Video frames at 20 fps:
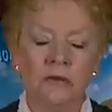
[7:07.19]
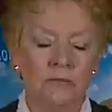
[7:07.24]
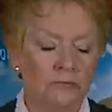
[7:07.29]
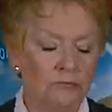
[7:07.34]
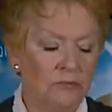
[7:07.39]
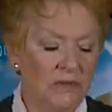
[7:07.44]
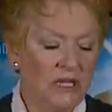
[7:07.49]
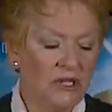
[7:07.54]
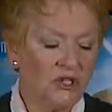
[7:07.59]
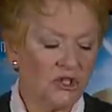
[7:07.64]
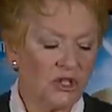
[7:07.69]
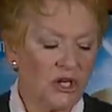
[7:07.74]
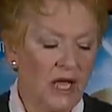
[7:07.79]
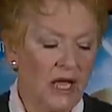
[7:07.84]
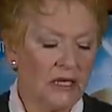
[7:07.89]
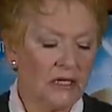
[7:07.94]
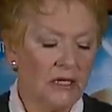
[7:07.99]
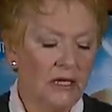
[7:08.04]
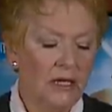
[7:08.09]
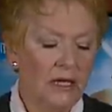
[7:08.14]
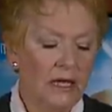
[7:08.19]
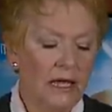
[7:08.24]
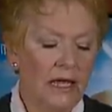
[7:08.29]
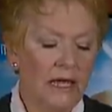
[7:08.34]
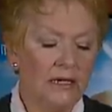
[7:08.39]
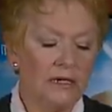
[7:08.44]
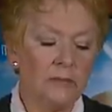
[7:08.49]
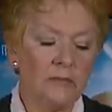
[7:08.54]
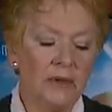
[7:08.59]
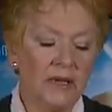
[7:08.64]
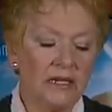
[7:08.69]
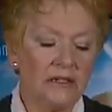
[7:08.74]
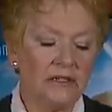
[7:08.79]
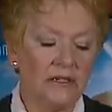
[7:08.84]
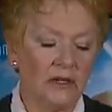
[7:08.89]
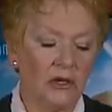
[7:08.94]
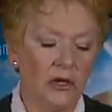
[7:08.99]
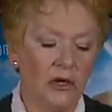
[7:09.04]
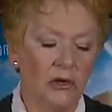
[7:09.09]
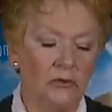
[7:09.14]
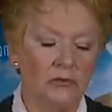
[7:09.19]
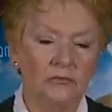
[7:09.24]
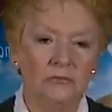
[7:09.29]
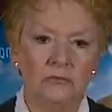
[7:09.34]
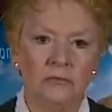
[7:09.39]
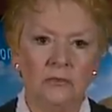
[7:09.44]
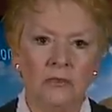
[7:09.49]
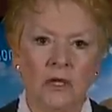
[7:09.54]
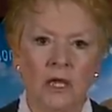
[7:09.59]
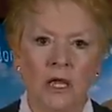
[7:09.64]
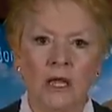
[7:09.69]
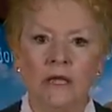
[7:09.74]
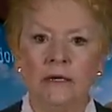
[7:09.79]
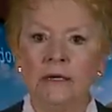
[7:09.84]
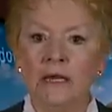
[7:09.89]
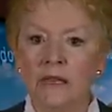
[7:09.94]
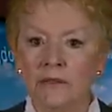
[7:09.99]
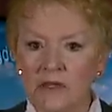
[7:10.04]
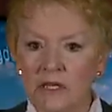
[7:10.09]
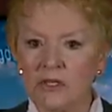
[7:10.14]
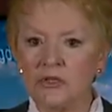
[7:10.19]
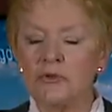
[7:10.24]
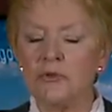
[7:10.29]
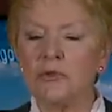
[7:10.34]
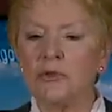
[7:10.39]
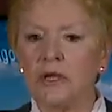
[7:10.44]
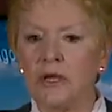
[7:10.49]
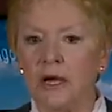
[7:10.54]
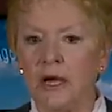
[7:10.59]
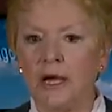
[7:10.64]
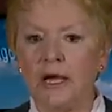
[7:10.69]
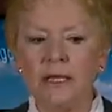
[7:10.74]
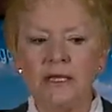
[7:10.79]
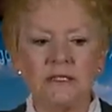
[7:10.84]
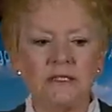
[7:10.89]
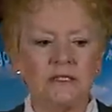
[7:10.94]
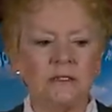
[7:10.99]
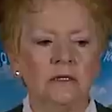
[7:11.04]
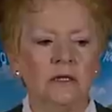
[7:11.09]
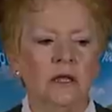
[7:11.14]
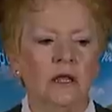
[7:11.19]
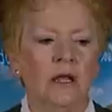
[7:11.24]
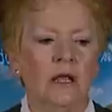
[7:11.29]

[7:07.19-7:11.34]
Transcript: Meshach, and Abednego." Now these are the guys